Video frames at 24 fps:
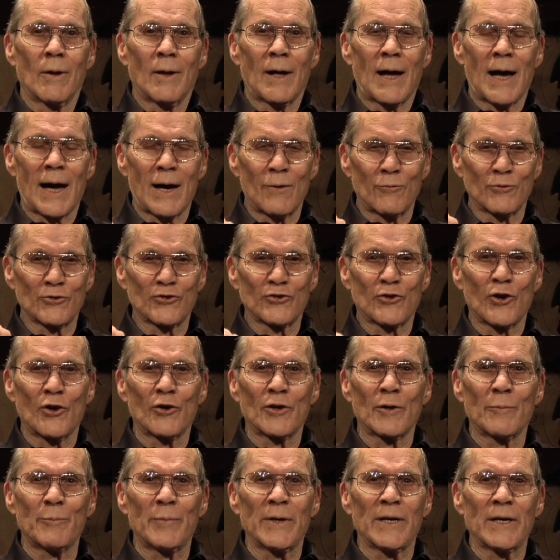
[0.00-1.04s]
I was going
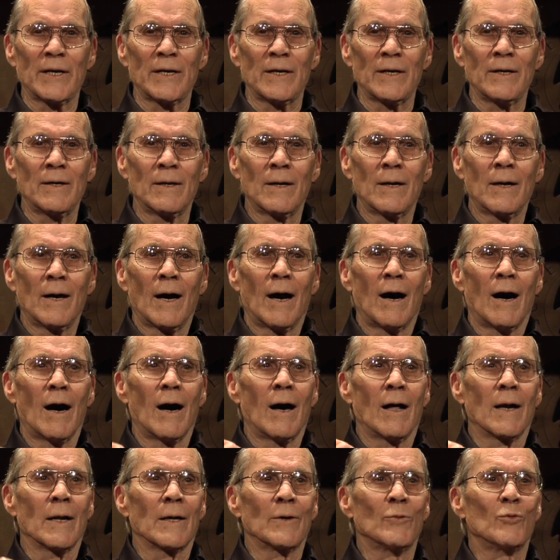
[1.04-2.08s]
to be a
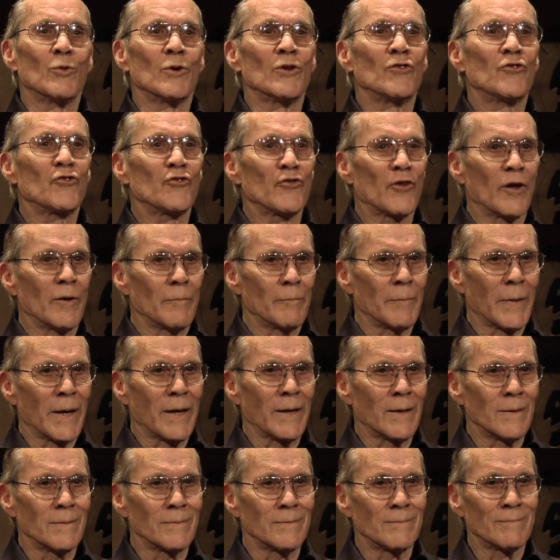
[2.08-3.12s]
Hollywood
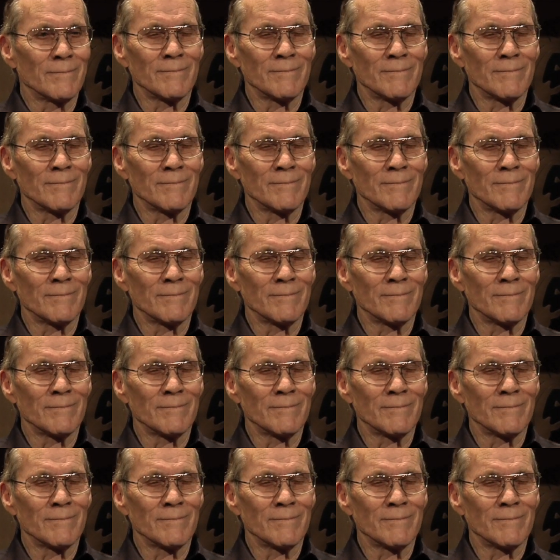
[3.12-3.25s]
stuntman.